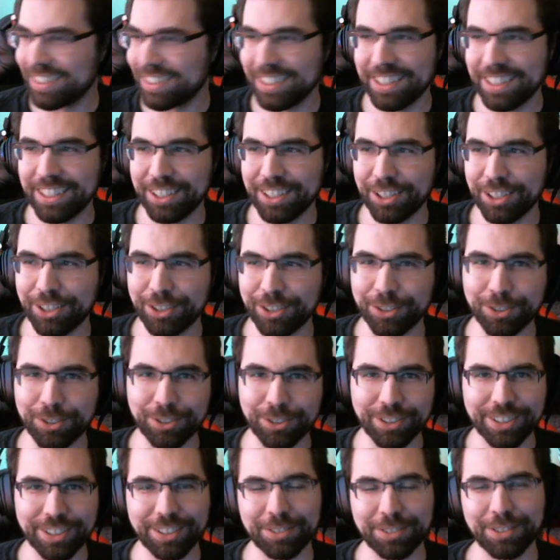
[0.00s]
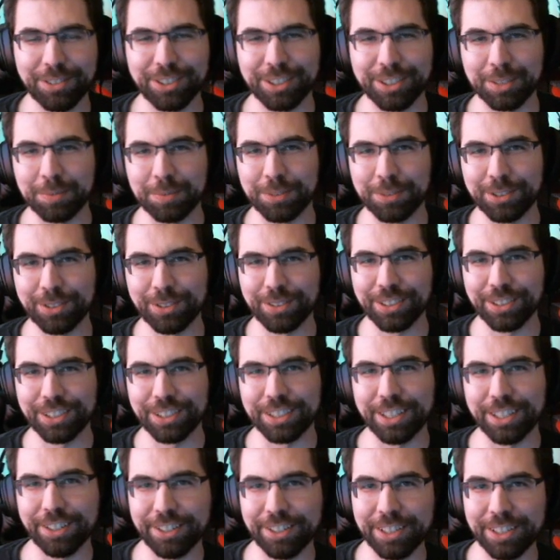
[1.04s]
Hello, welcome to the
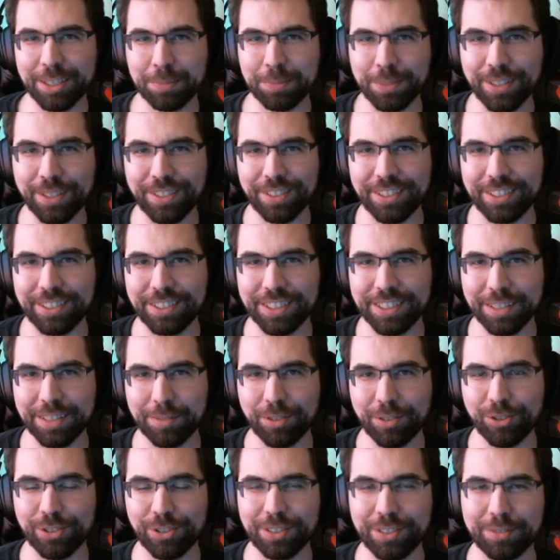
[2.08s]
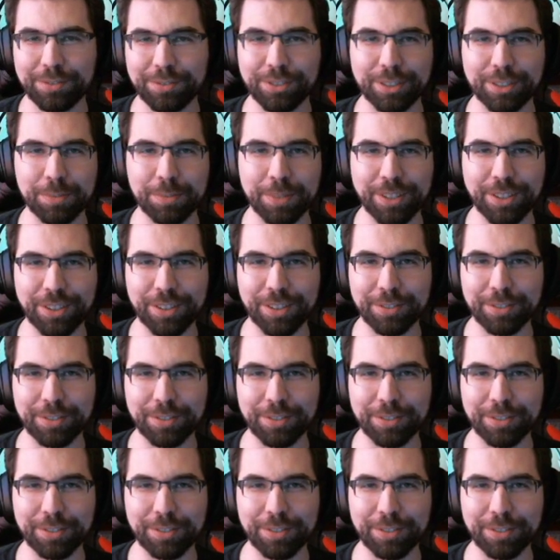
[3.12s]
GHPC dev stream for the month of